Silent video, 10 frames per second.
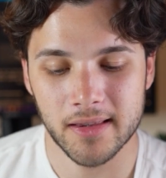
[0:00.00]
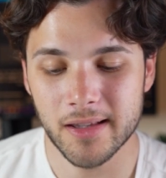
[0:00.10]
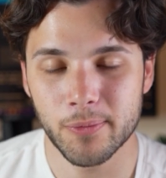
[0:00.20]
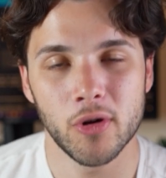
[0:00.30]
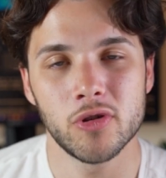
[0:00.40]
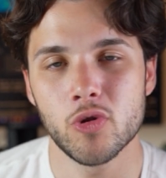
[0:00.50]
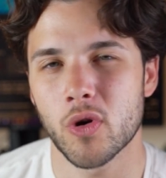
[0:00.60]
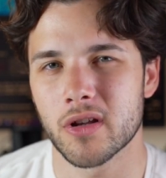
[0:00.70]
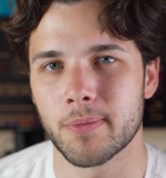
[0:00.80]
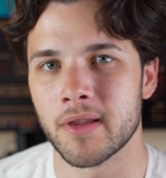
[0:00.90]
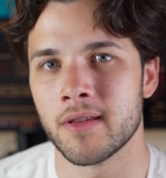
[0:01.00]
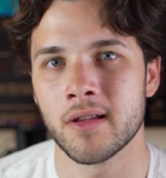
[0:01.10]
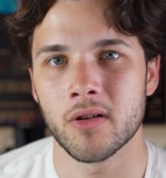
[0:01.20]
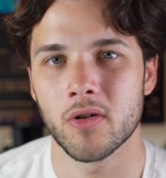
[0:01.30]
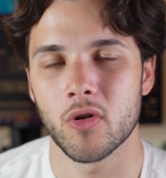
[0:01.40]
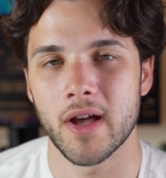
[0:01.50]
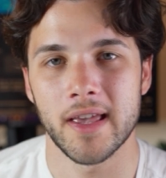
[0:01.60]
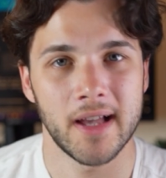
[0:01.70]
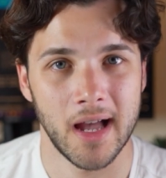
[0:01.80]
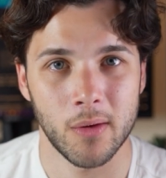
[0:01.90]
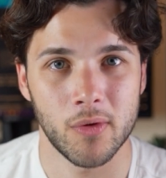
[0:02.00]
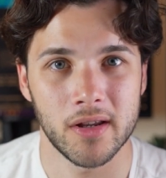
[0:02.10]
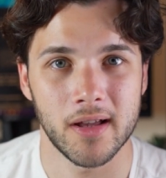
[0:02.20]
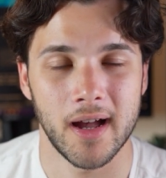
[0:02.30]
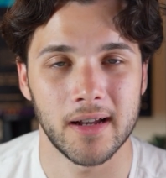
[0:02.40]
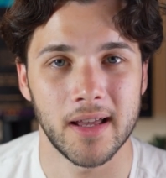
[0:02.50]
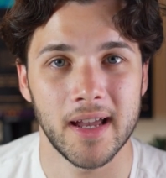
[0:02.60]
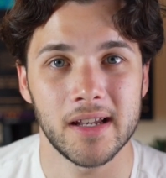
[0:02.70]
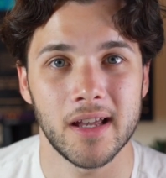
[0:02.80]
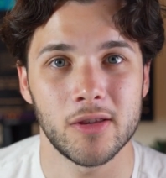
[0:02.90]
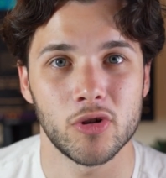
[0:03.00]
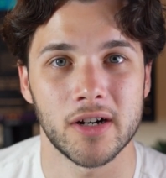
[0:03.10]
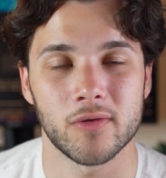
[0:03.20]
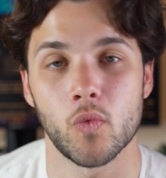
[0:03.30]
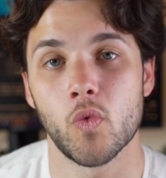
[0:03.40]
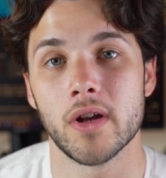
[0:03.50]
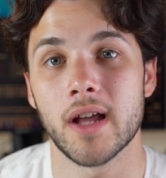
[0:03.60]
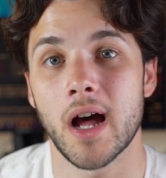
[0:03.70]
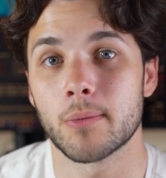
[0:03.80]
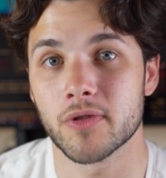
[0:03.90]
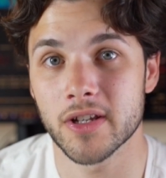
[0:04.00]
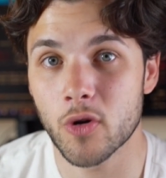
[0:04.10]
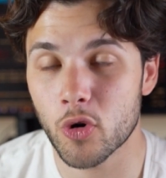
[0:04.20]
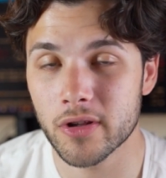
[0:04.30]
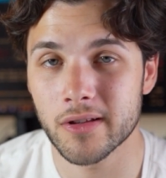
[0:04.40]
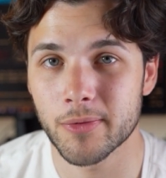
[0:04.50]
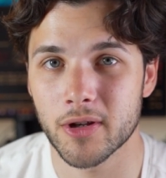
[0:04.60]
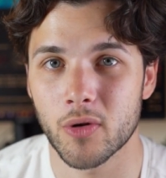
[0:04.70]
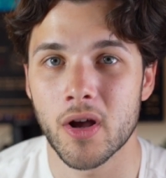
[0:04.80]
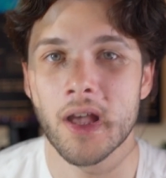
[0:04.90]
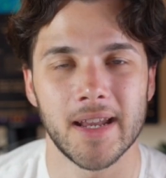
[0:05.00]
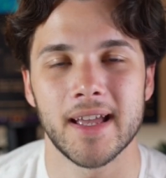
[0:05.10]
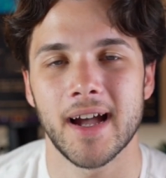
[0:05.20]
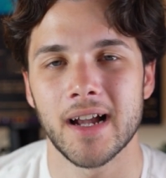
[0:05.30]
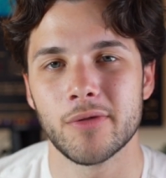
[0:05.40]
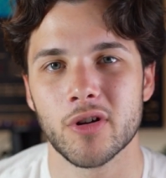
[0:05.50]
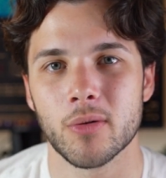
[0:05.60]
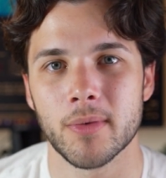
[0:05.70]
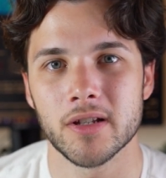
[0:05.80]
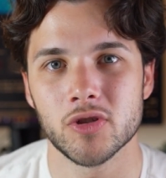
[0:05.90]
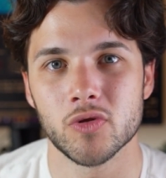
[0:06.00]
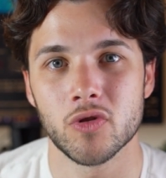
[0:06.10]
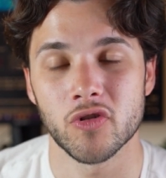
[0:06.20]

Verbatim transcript: at this point, you are spending $888 when I'm recording this video, and I highly recommend you